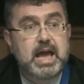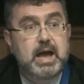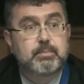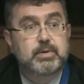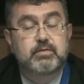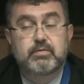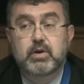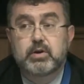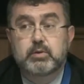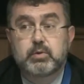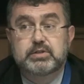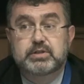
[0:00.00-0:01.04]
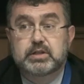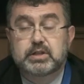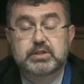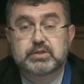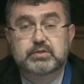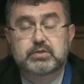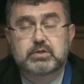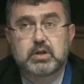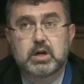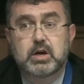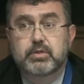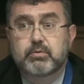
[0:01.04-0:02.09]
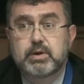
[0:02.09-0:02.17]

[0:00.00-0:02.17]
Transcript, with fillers: happen very recently, just uh,